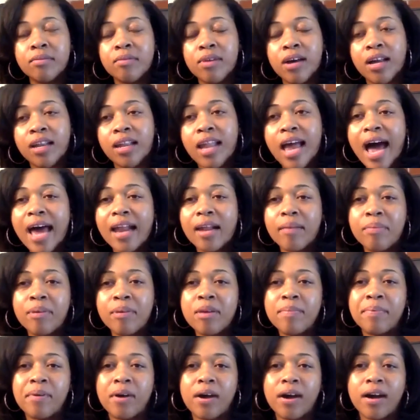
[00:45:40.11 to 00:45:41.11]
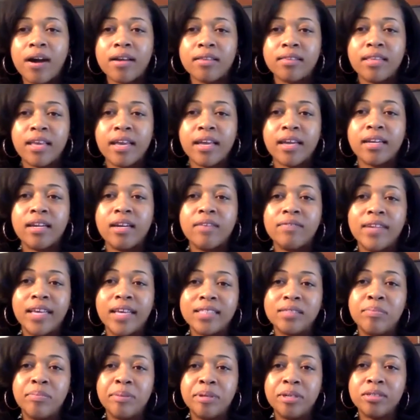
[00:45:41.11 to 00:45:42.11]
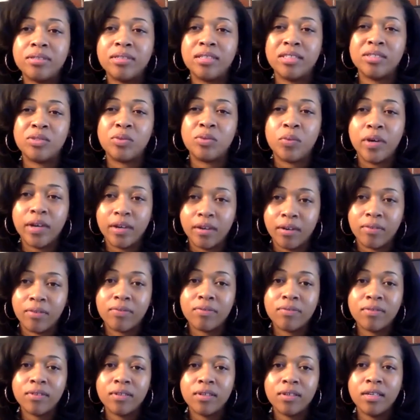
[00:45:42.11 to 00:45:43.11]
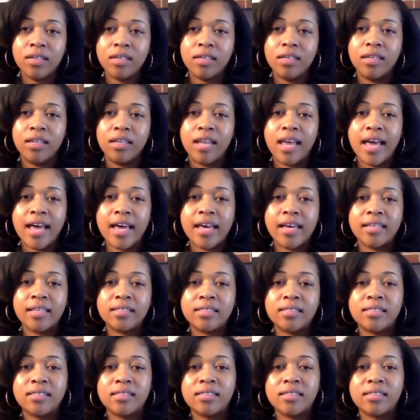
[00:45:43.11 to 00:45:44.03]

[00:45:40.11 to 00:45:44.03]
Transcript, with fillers: a lot of people aren't thinking of let's build this wealth. Let's